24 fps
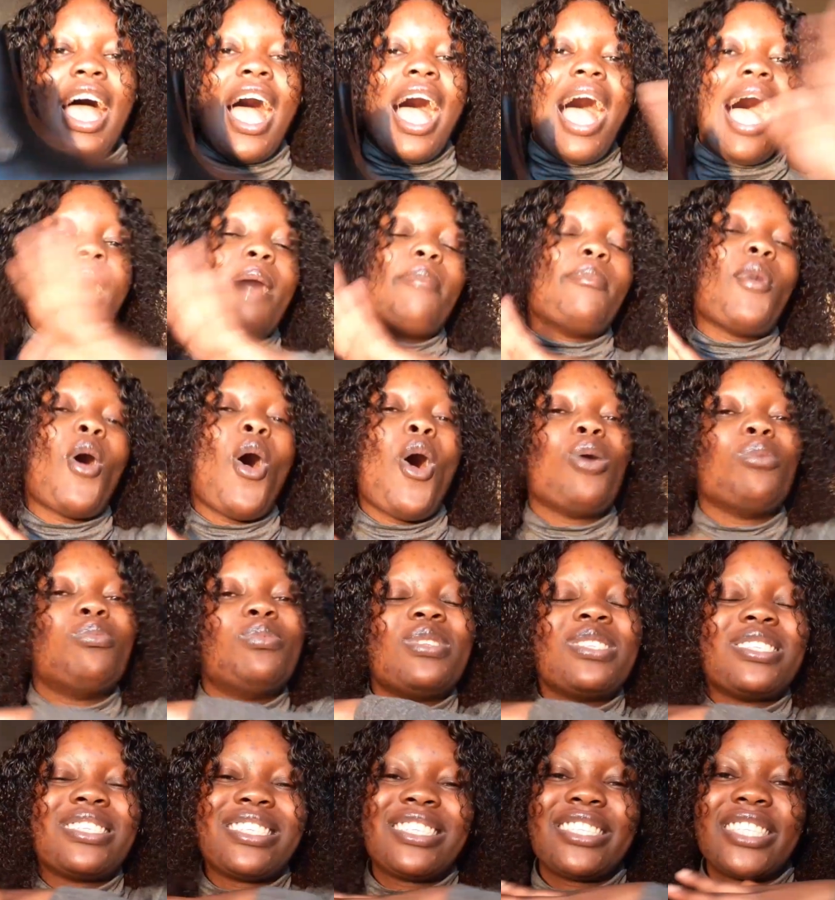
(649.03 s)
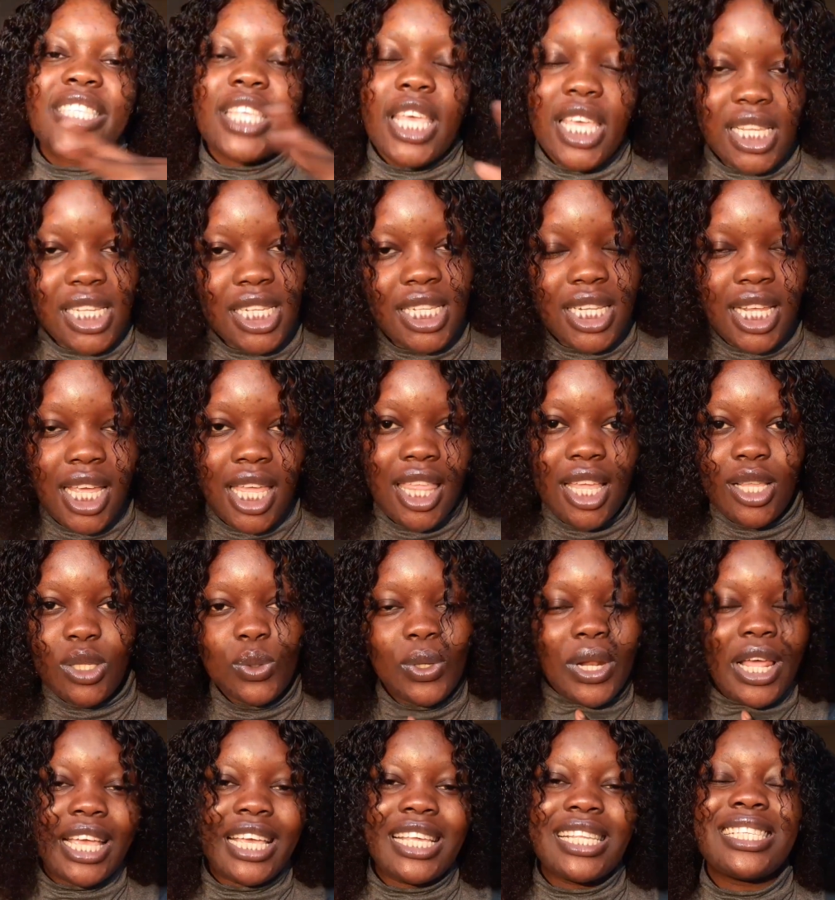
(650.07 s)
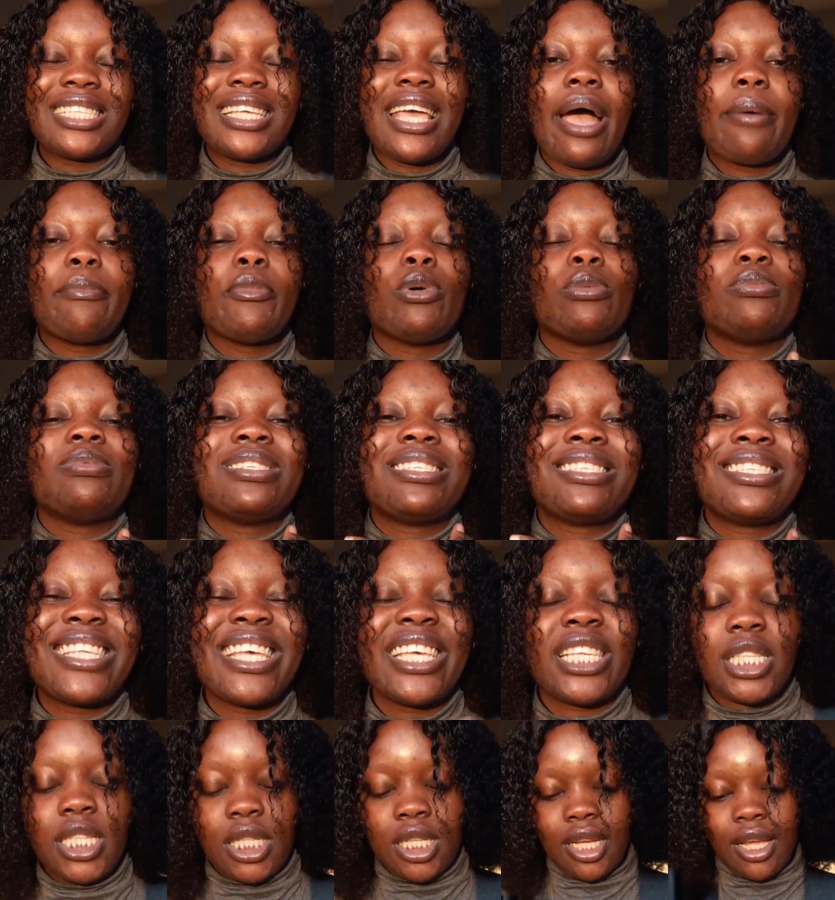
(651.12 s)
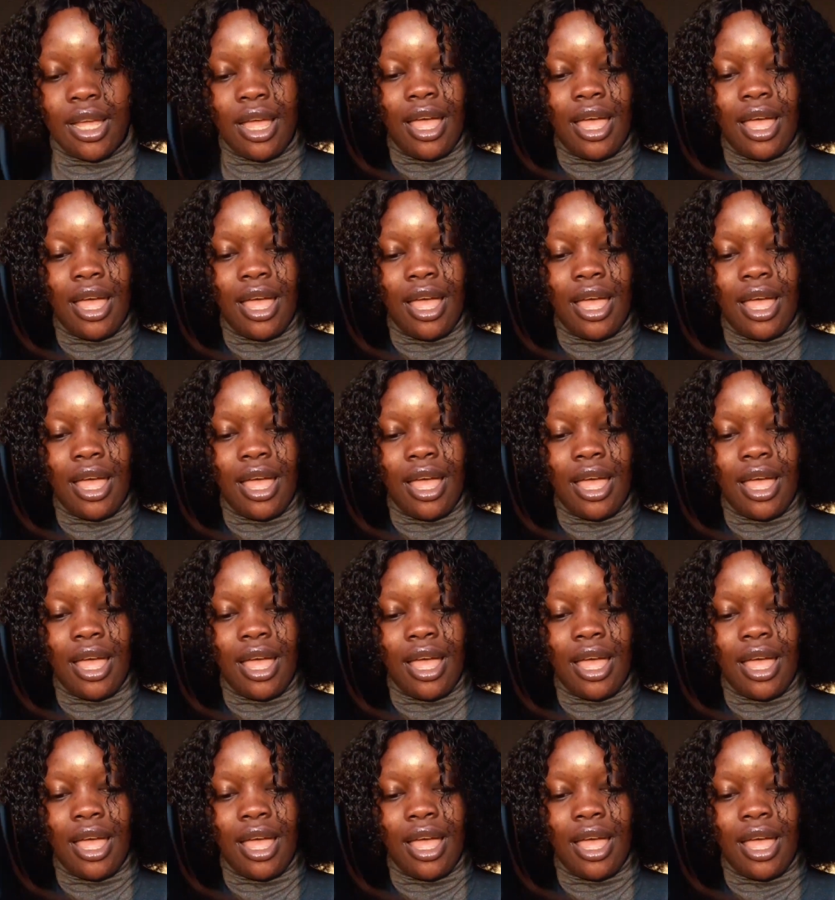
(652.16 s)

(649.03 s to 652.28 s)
I'm obsessed. That's all I can say. I'm obsessed.